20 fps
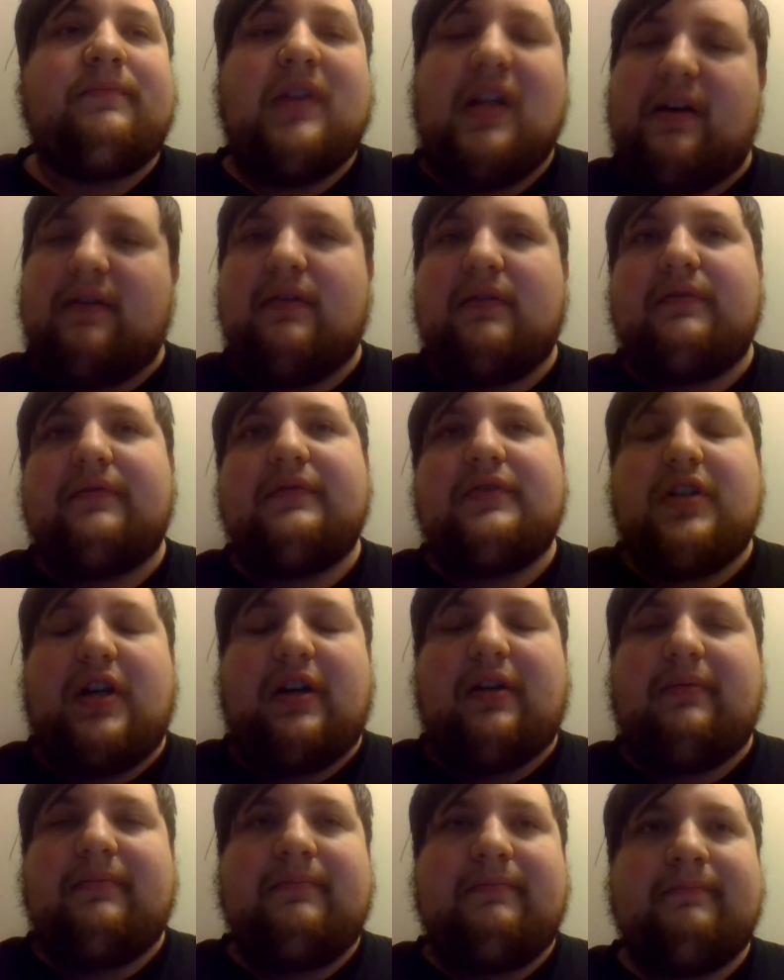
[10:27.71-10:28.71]
of
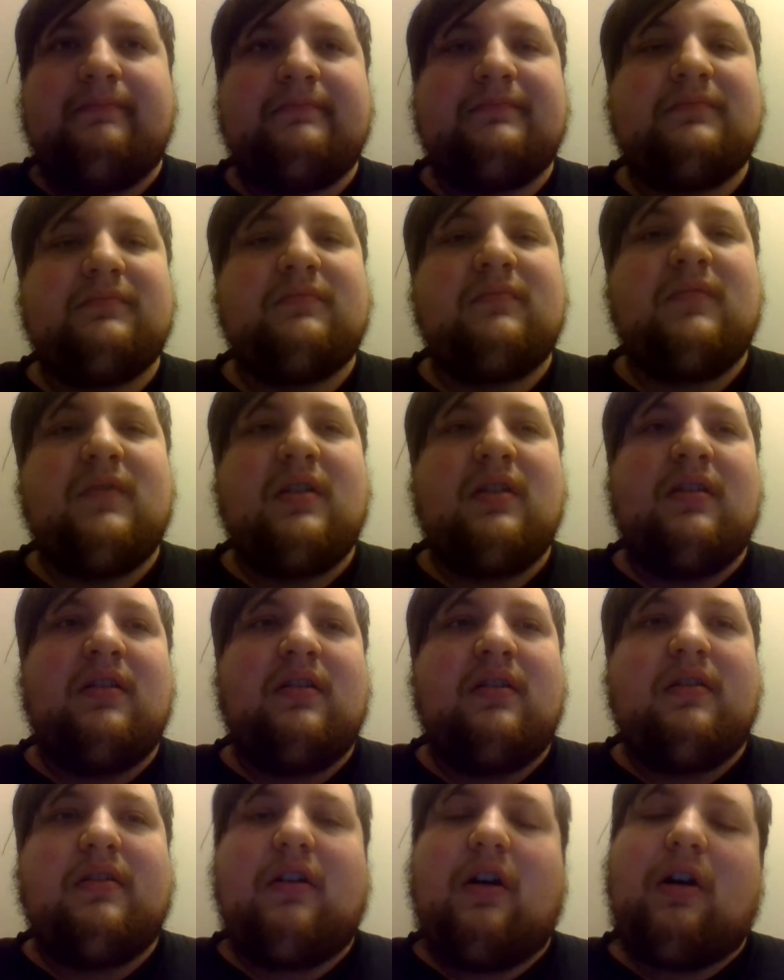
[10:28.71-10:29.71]
China,
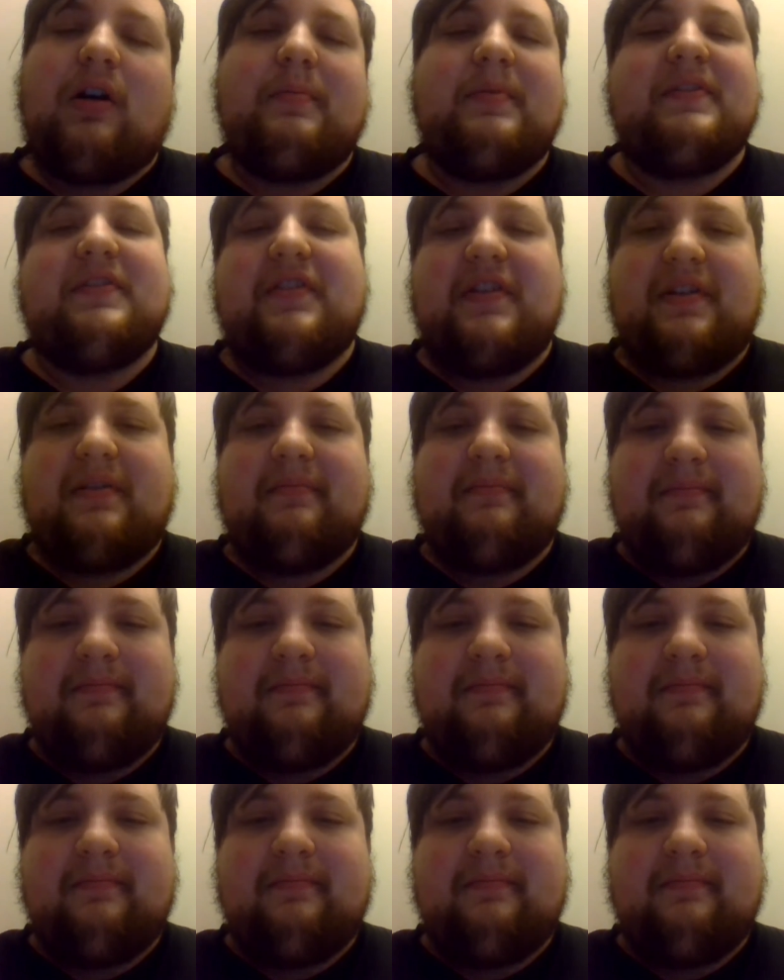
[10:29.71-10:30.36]
the RPC,